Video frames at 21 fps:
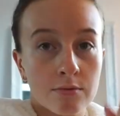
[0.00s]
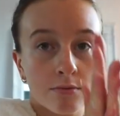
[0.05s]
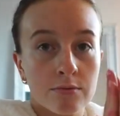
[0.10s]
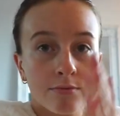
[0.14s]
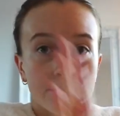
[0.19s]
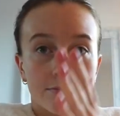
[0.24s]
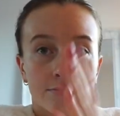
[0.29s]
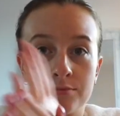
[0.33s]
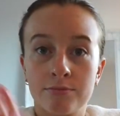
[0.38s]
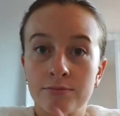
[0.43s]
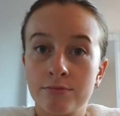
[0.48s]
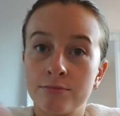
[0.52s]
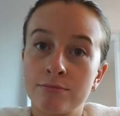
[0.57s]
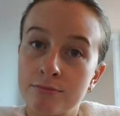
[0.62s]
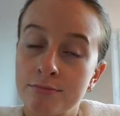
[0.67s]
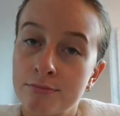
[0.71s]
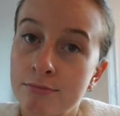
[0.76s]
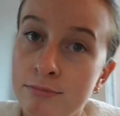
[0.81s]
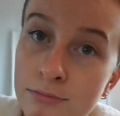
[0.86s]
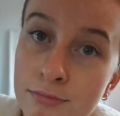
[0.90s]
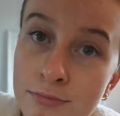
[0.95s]
like a
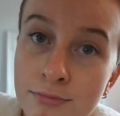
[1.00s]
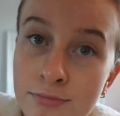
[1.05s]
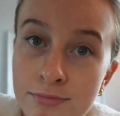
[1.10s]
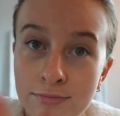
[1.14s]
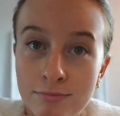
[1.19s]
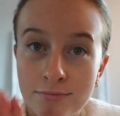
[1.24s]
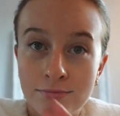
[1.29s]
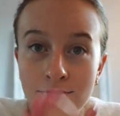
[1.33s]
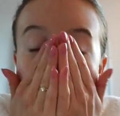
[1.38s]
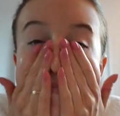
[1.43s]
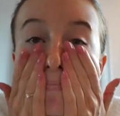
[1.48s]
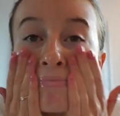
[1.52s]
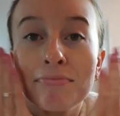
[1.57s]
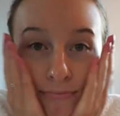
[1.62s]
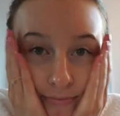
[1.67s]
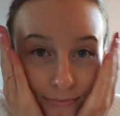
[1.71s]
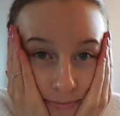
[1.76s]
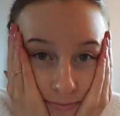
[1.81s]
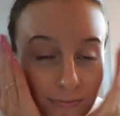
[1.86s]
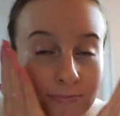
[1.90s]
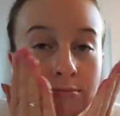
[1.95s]
thermal
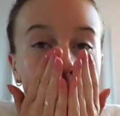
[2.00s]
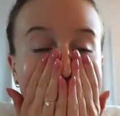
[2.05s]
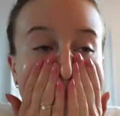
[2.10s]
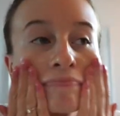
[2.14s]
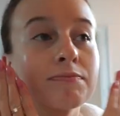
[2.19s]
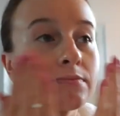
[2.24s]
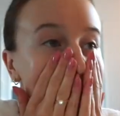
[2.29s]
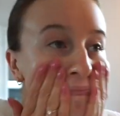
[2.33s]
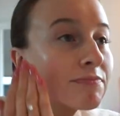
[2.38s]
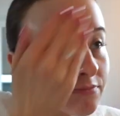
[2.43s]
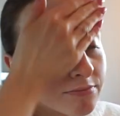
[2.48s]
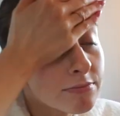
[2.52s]
something then